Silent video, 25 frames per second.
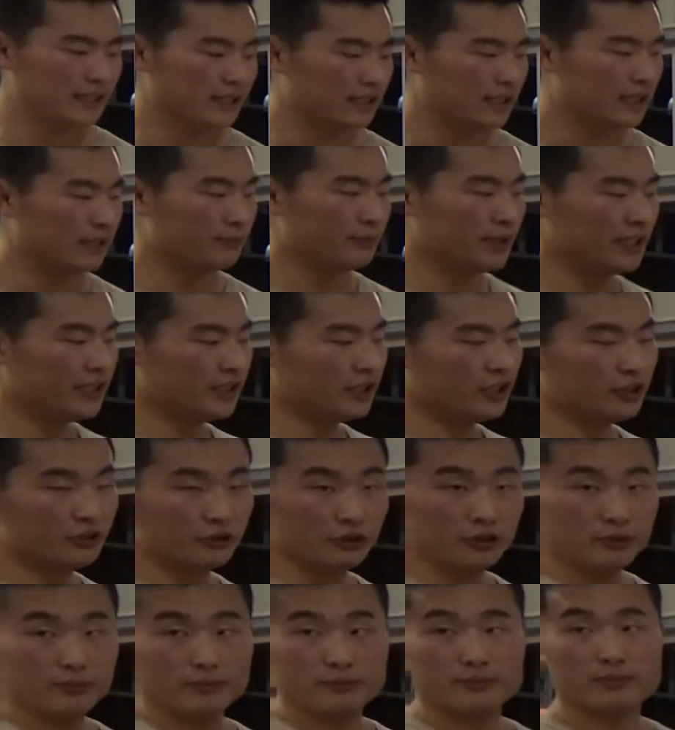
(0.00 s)
amino
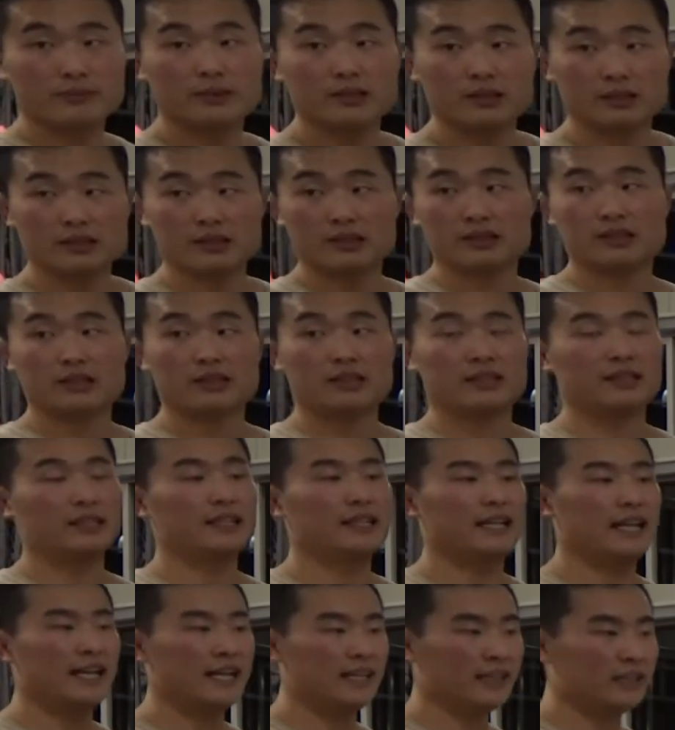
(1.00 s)
group
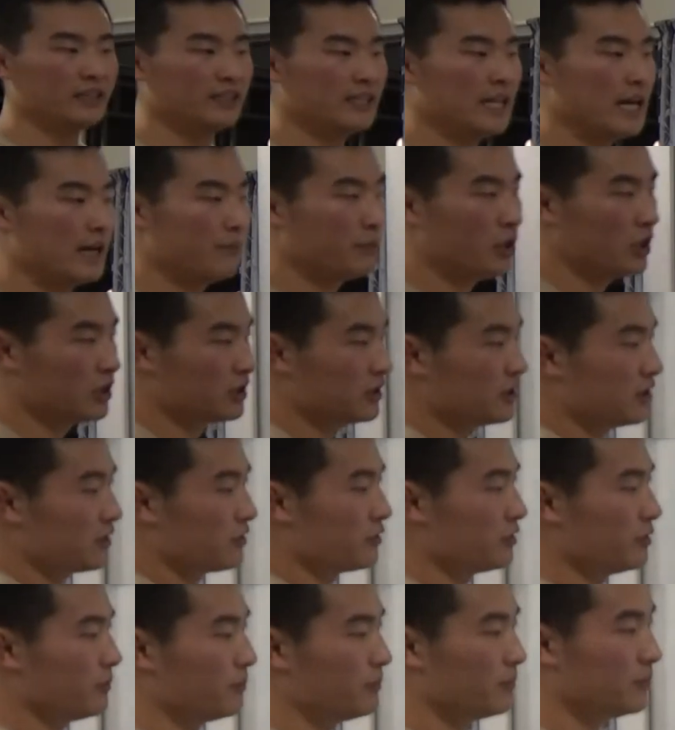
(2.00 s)
and the carboxyl
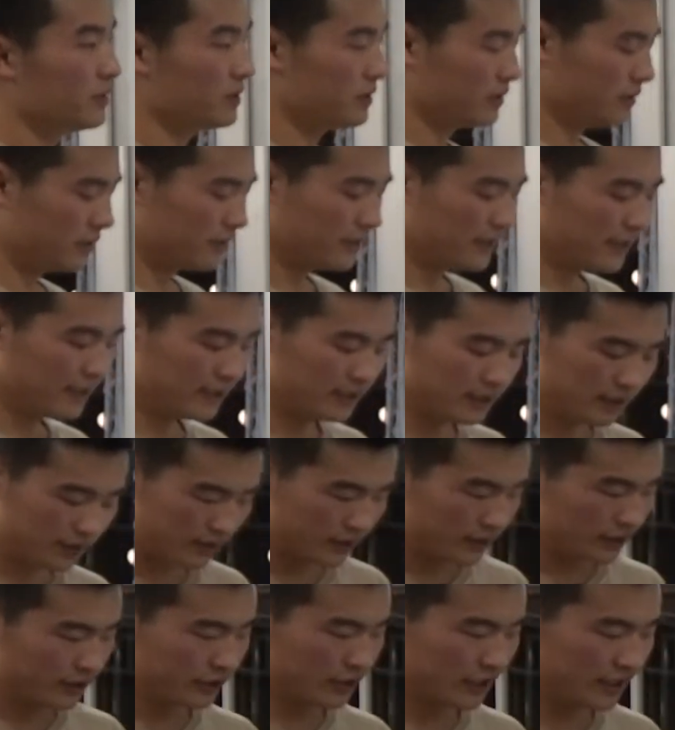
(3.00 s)
group. Okay?
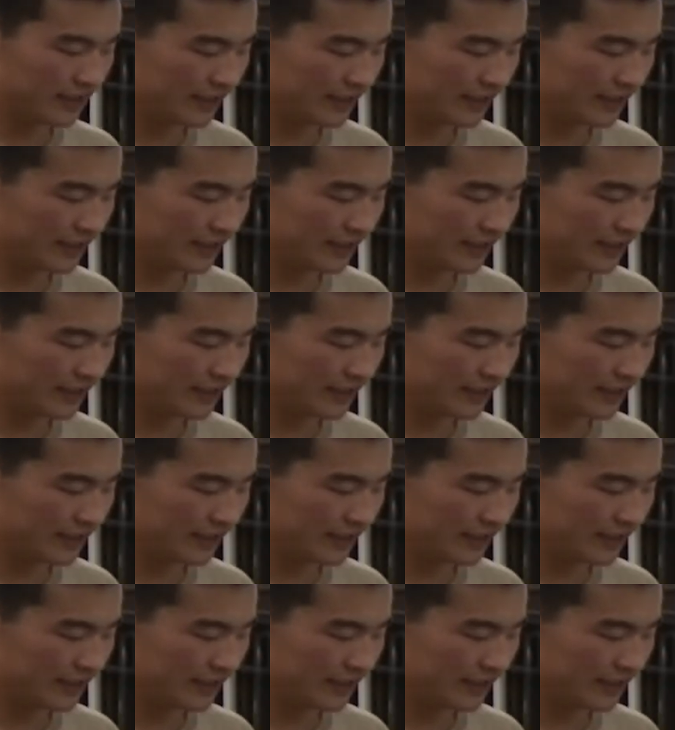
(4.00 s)
So I